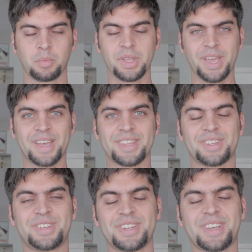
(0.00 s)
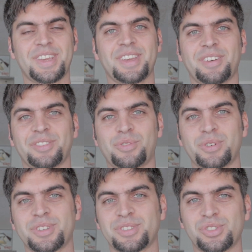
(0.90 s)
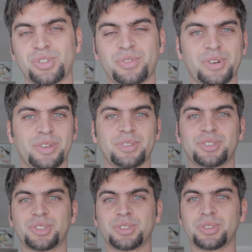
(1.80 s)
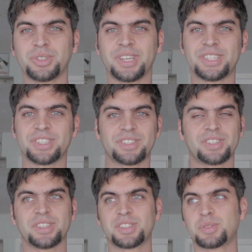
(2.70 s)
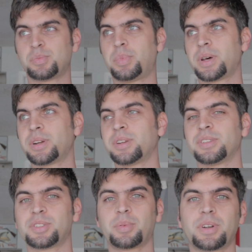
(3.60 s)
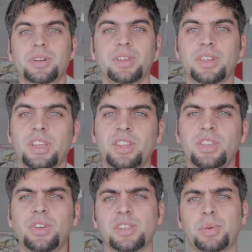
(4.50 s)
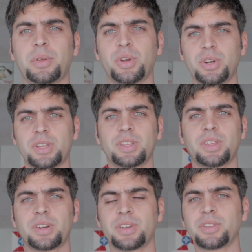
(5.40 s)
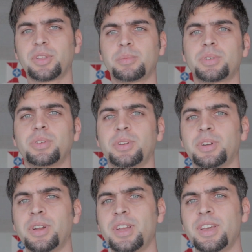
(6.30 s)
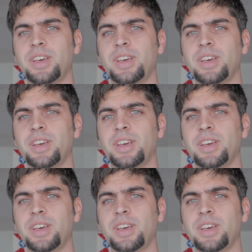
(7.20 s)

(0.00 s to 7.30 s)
But yeah, today, of course, as I drove around the circle, it sputtered and sputtered, and you guys probably heard it there in the clips earlier.